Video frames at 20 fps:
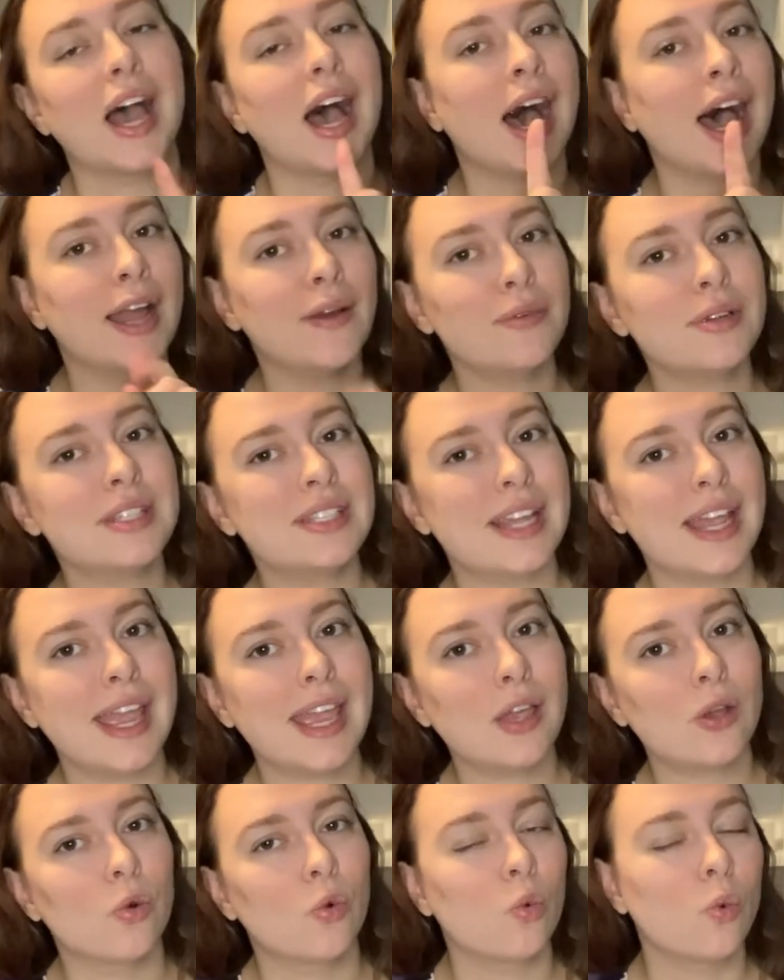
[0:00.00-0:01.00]
I was
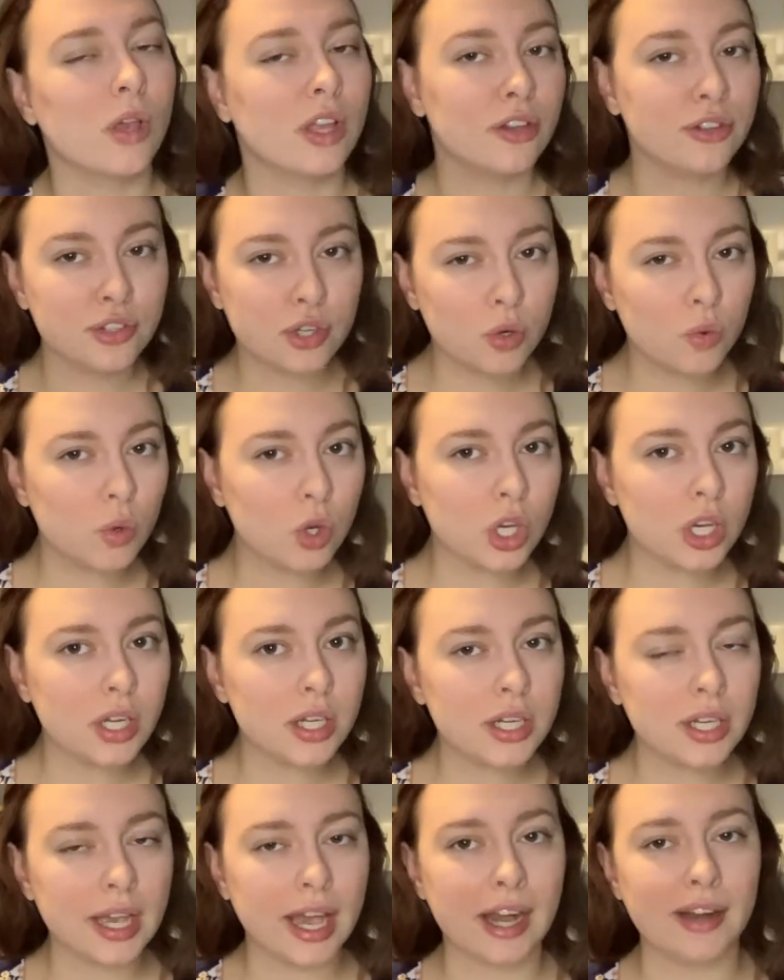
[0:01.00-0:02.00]
saying
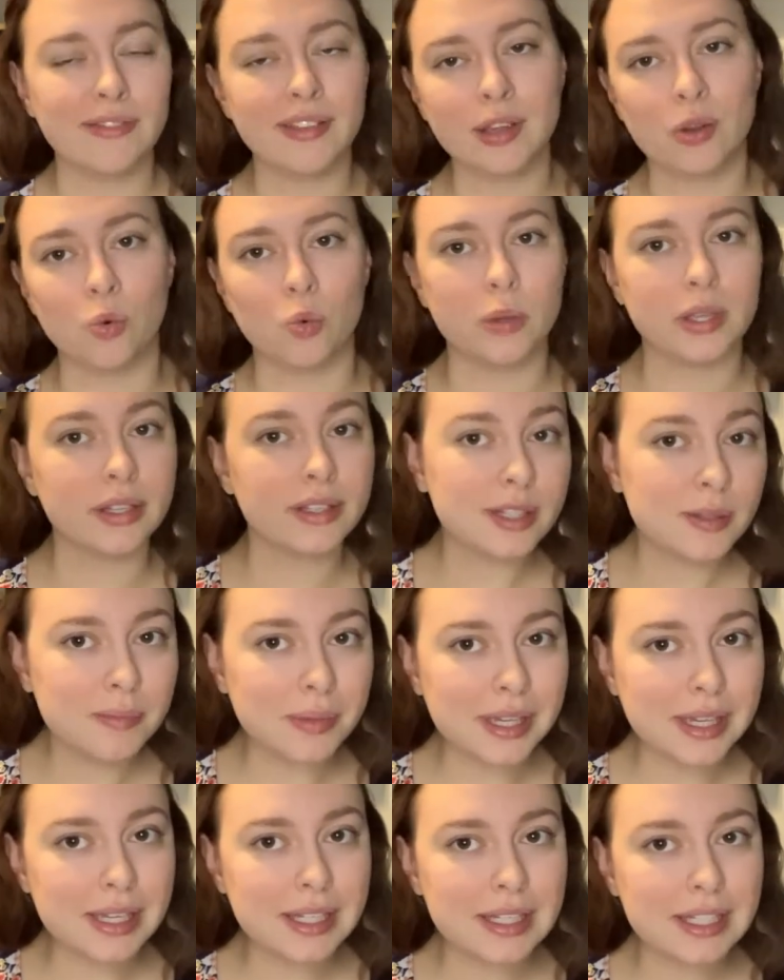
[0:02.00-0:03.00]
Wilderwood, kind of like
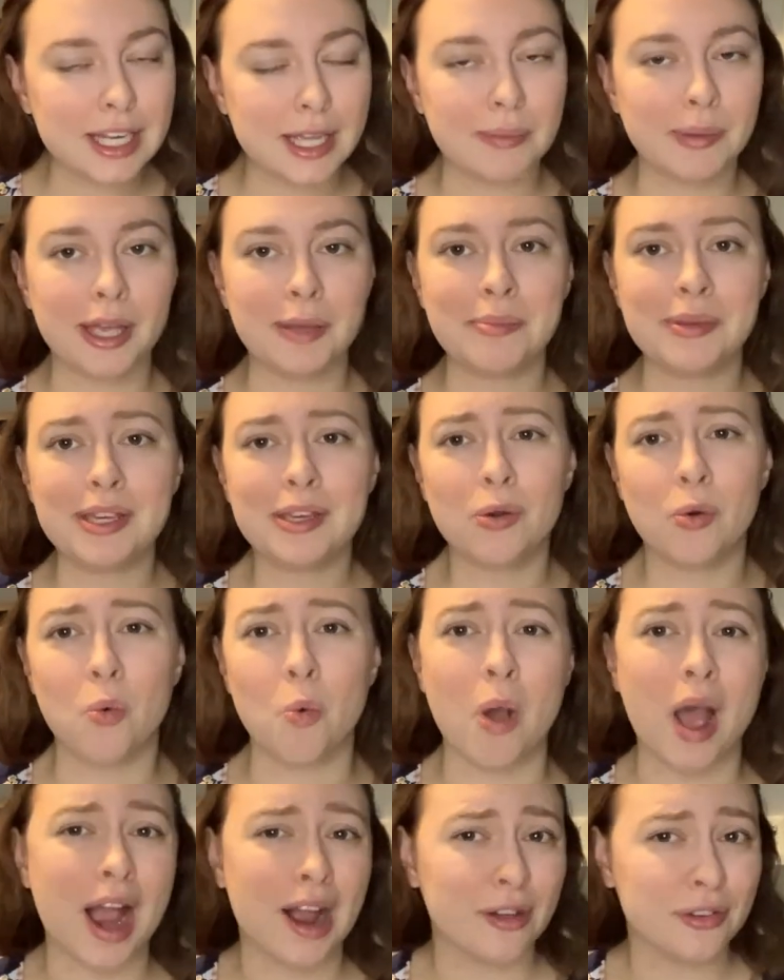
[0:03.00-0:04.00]
wildebeest. It might be a
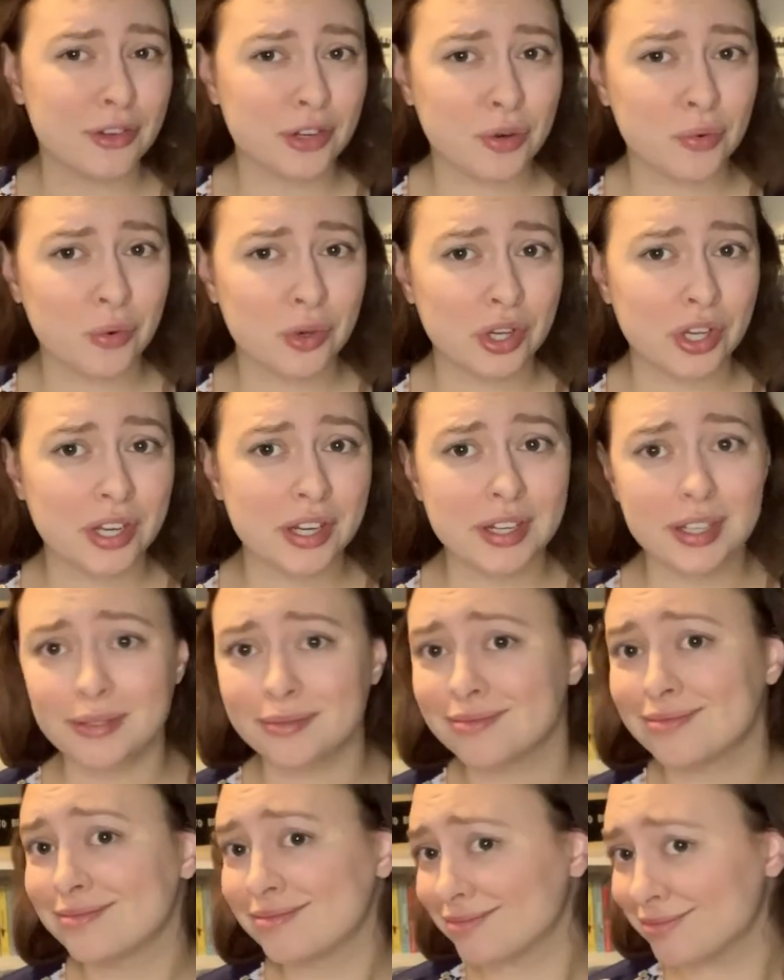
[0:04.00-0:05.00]
Wilderwood,
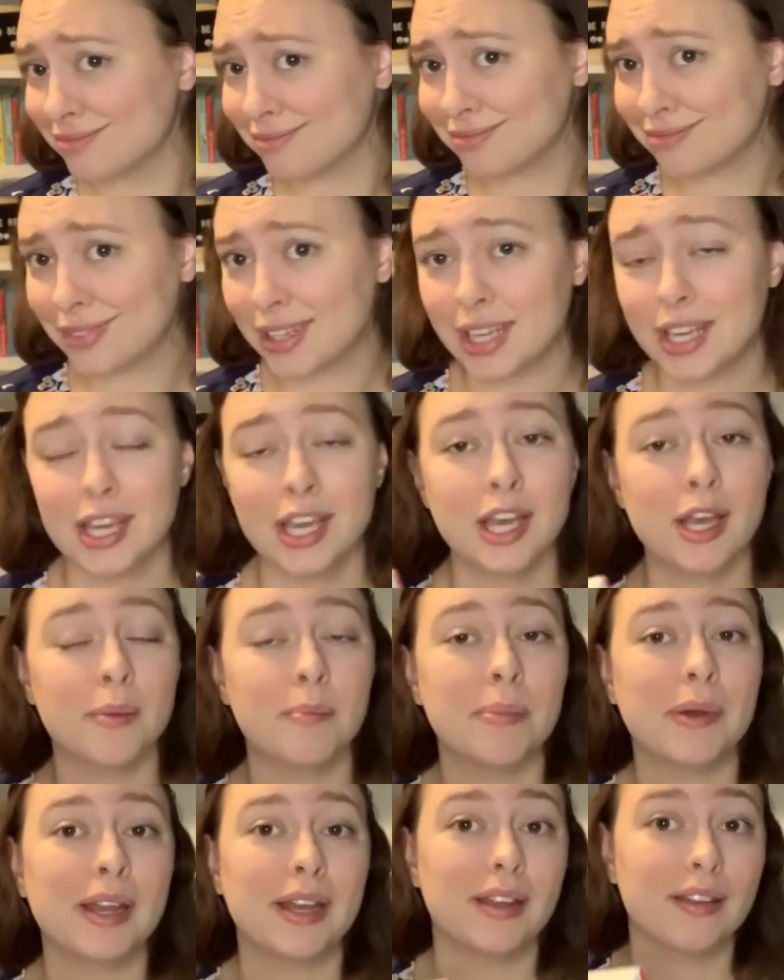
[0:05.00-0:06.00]

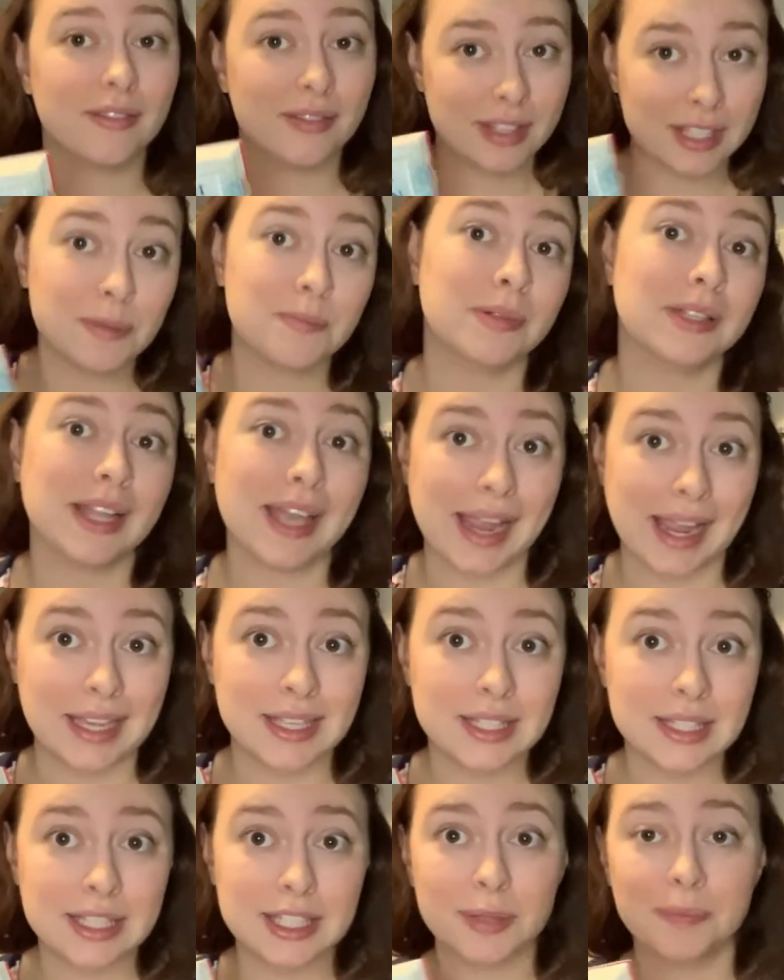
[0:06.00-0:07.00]
but this
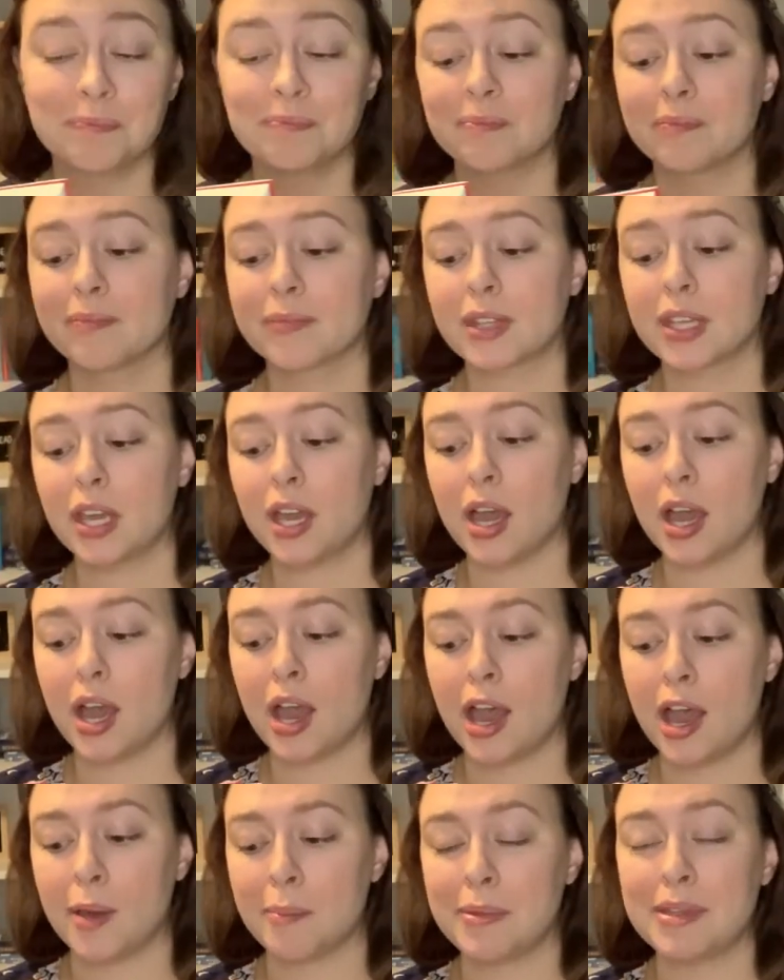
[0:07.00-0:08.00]
place
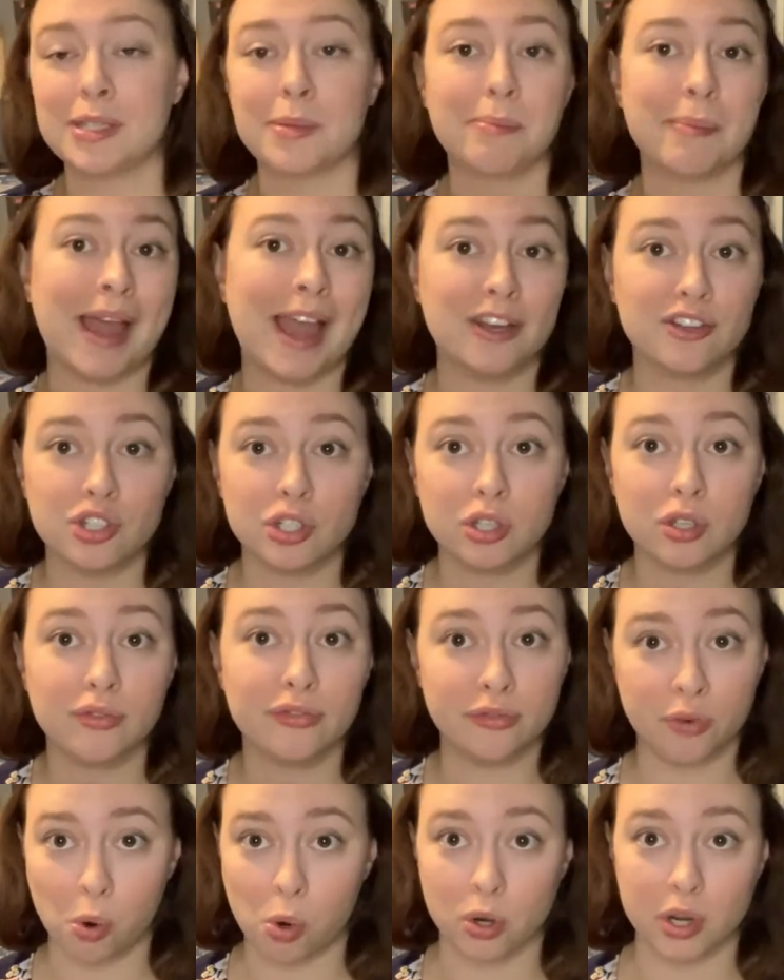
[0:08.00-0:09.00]
is a magical
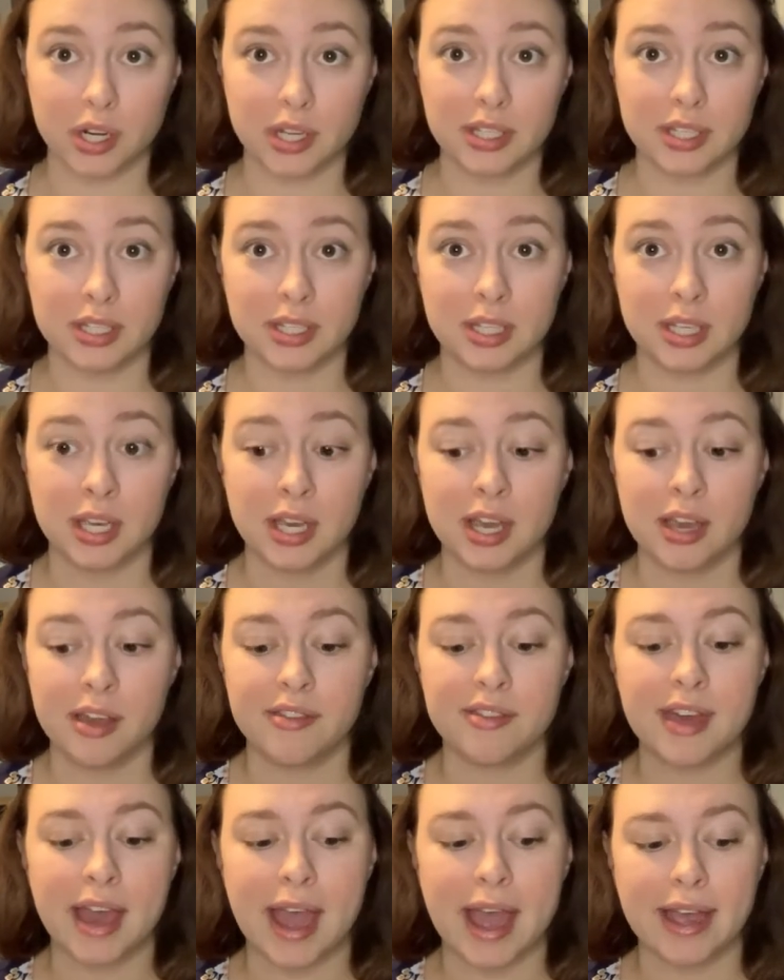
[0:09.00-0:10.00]
forest
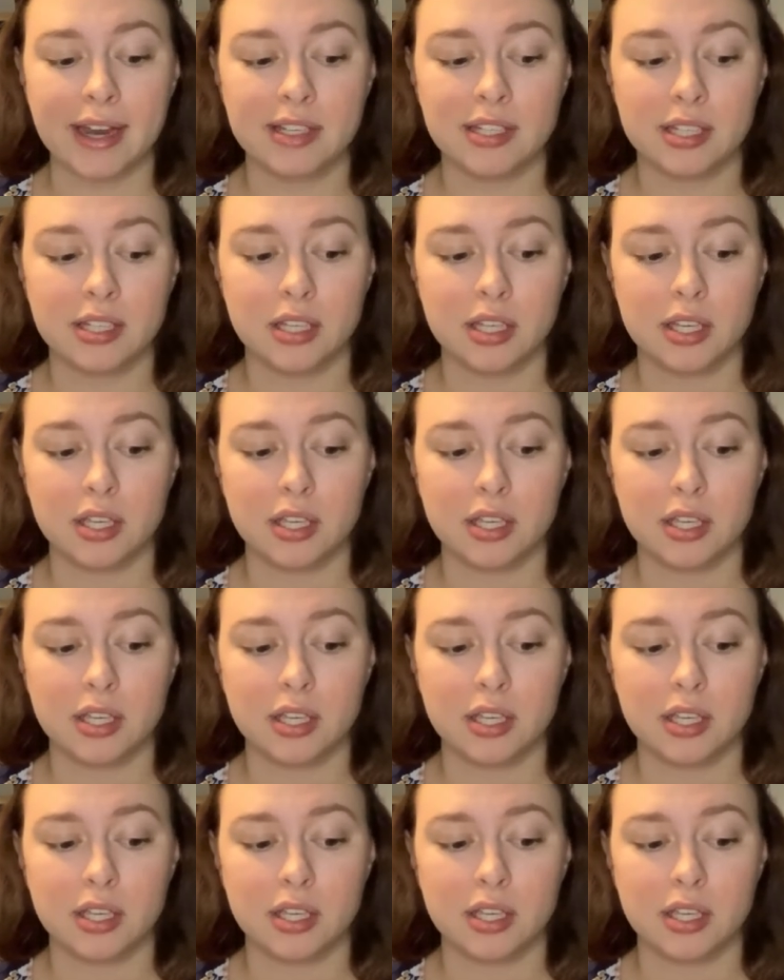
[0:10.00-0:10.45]
that